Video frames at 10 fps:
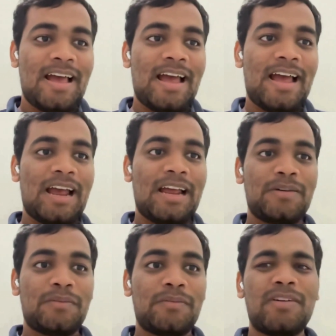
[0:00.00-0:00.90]

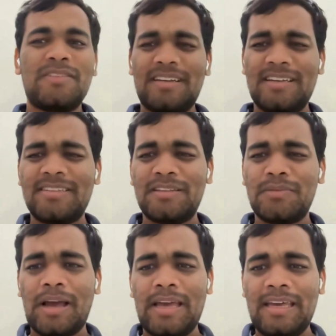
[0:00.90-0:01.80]
And one of the
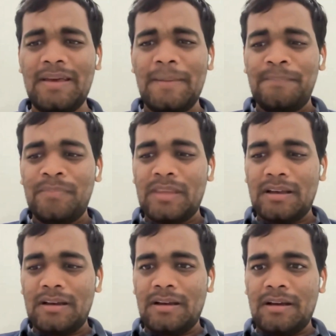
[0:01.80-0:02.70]
reasons why
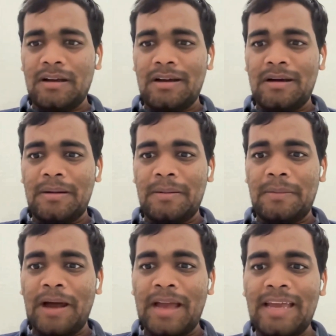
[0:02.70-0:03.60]

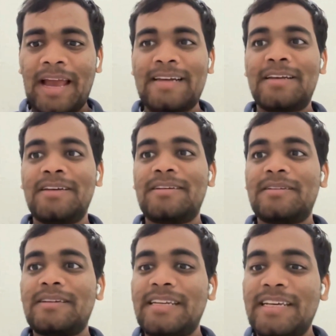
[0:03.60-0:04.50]
I didn't
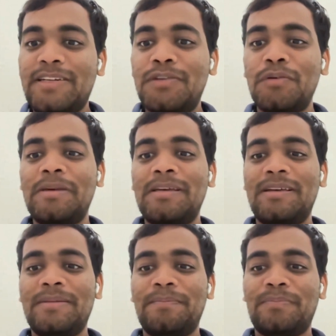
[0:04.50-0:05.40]

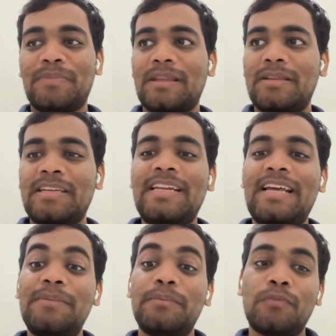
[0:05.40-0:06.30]
need
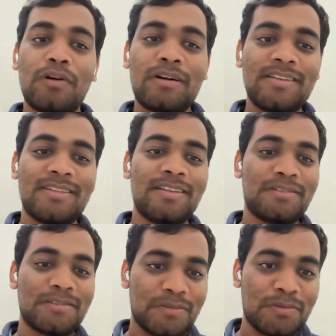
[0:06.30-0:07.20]
any more
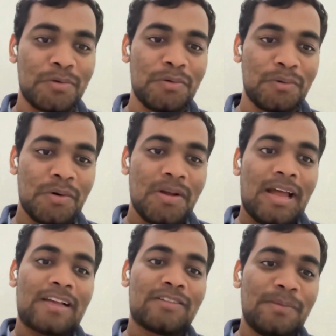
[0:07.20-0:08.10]
reasons to
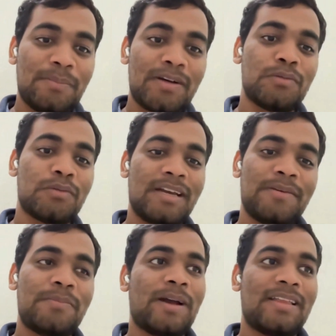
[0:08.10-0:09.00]
actually pursue
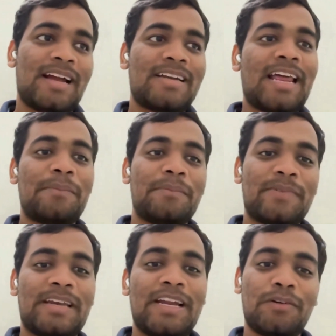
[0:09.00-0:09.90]
GATE. By that
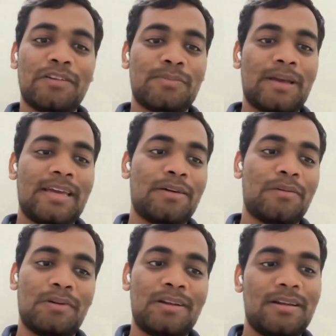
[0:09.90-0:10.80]
time, GATE was my
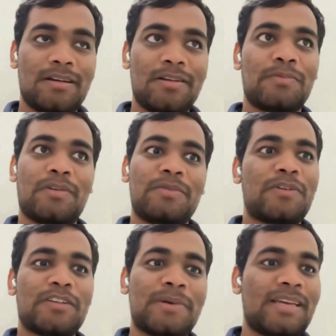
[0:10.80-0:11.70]
own,
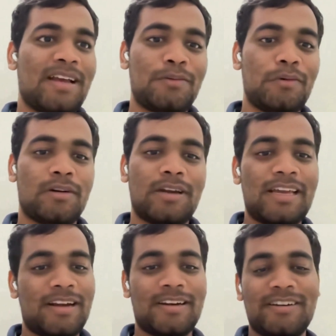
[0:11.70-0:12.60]
do or
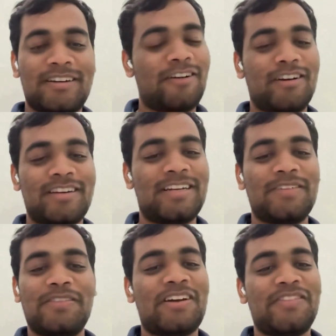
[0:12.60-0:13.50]
die
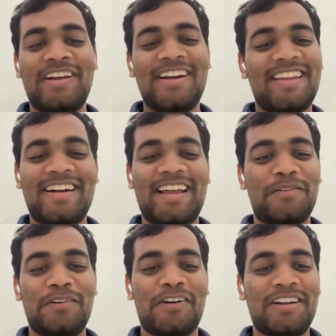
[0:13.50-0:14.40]
alternative. If I failed that,
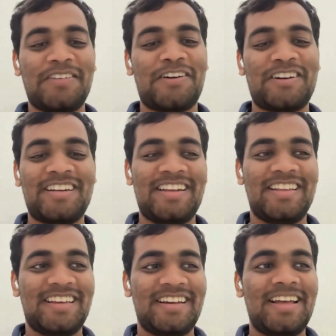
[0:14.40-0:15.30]
I would not have gotten
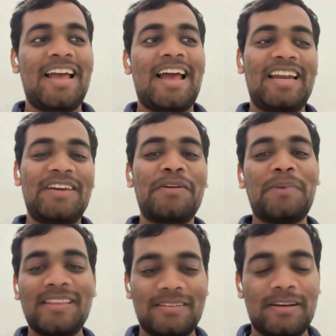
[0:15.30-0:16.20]
anything. And even
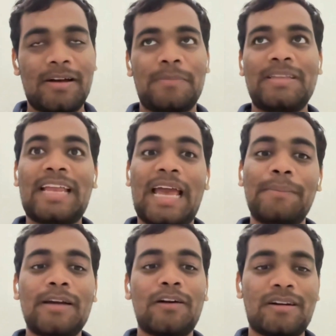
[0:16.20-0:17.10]
by the
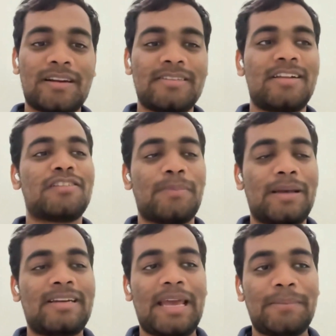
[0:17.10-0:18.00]
time I got results or
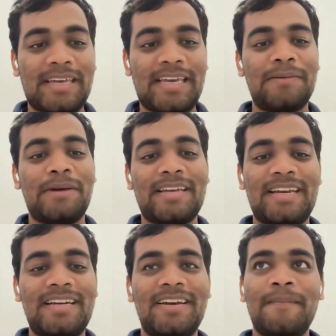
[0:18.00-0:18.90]
by the time I gave my
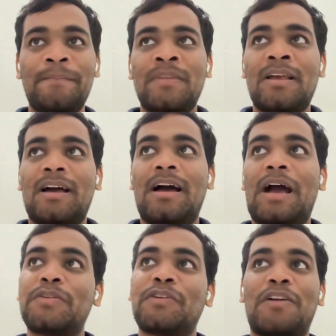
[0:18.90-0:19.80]
GATE,
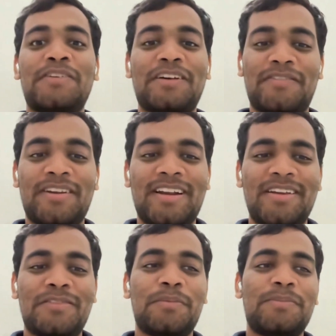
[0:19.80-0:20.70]
I was always
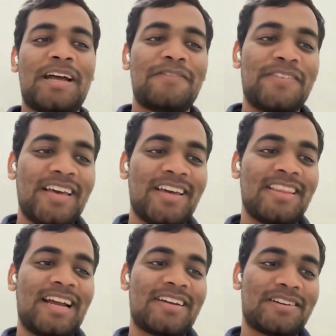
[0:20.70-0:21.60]
afraid. So that
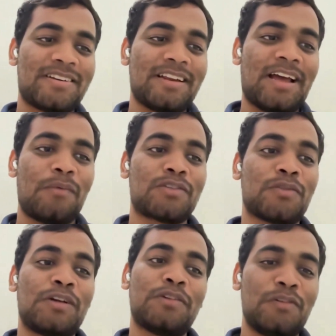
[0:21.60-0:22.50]
fear that I was
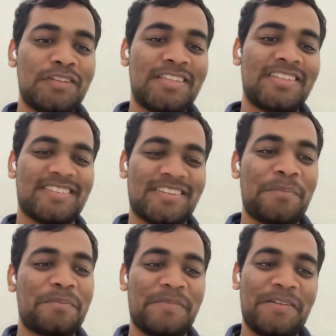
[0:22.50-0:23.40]
going to lose
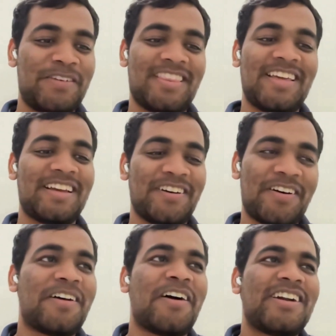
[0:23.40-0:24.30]

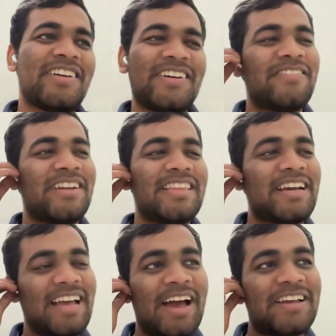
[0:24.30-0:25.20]
that
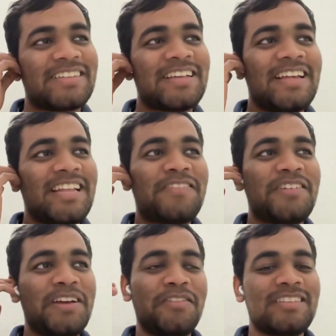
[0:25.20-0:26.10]

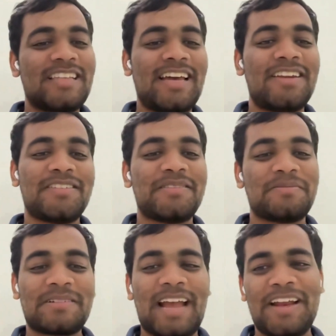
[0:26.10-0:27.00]
fear was there. So
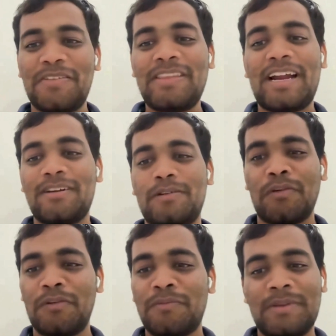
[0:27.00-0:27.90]
kind of that
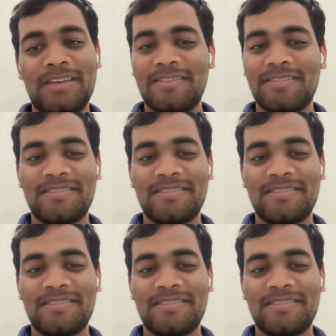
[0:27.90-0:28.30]
drove me.